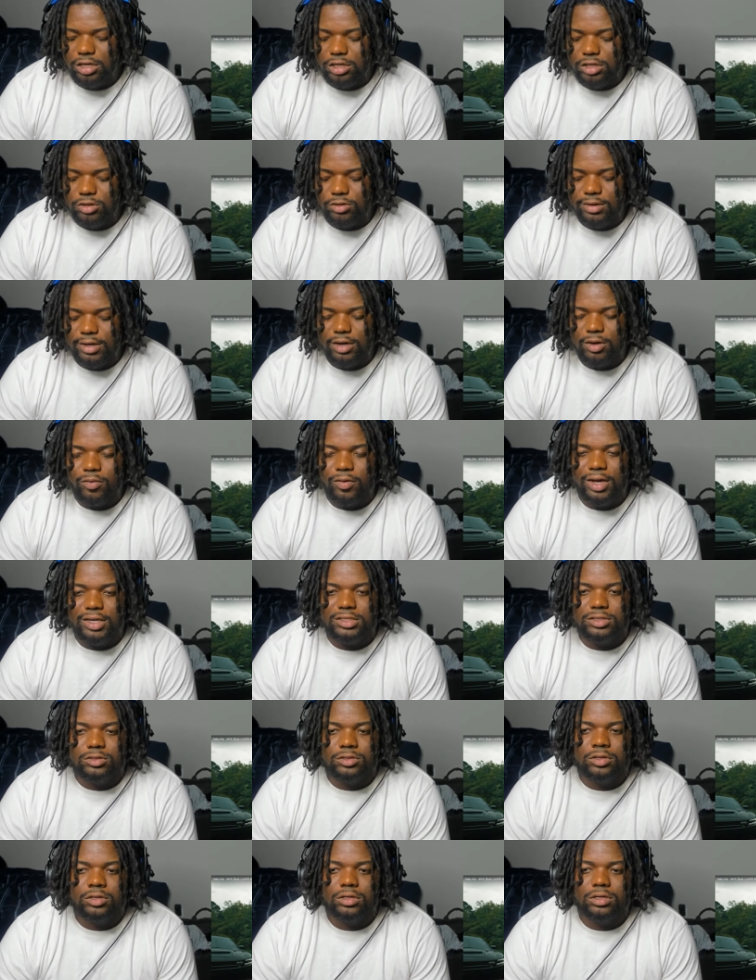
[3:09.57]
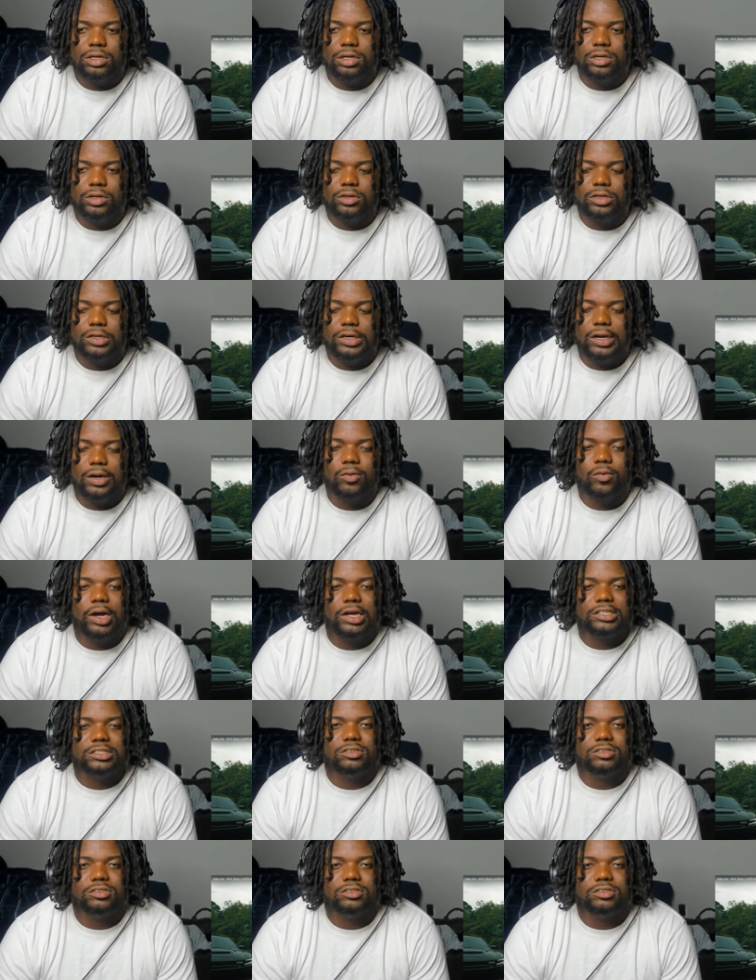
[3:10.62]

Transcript: You gotta watch. You gotta watch